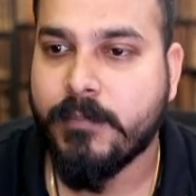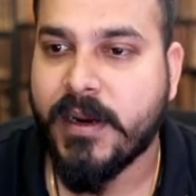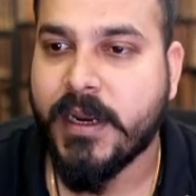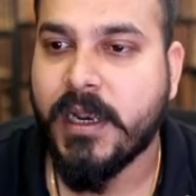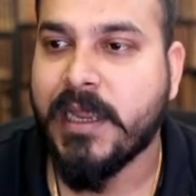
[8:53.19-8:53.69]

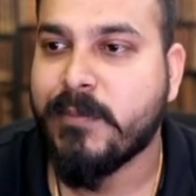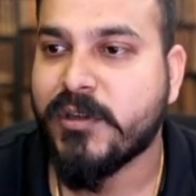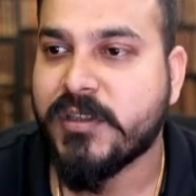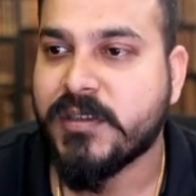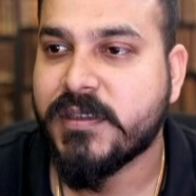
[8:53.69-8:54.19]
null
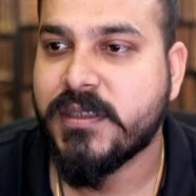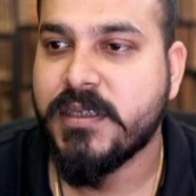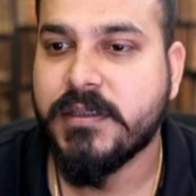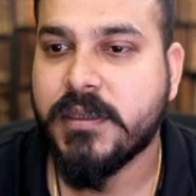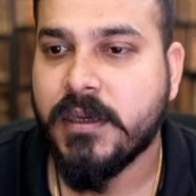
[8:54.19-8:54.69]
hypothesis
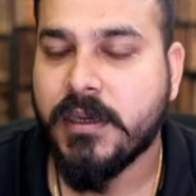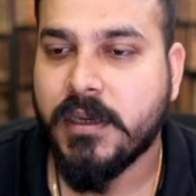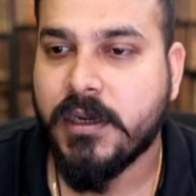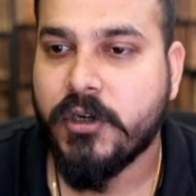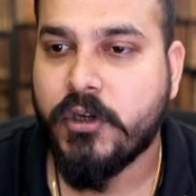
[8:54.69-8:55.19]
is
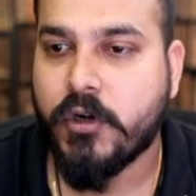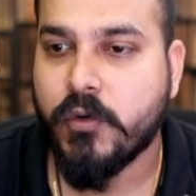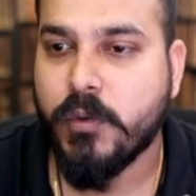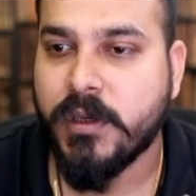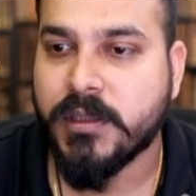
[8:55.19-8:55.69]

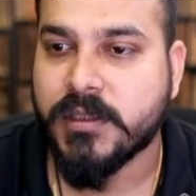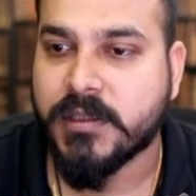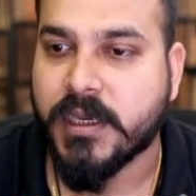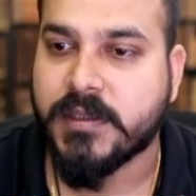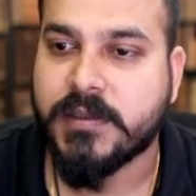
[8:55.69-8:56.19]
true in this
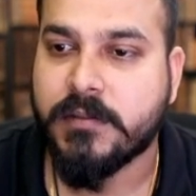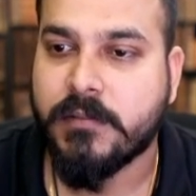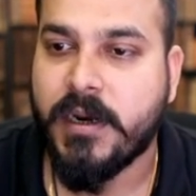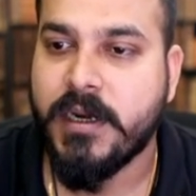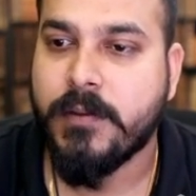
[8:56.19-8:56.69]
case,
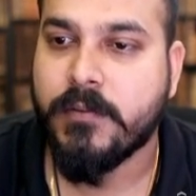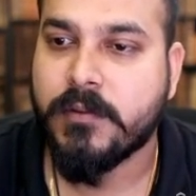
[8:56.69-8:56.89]
right?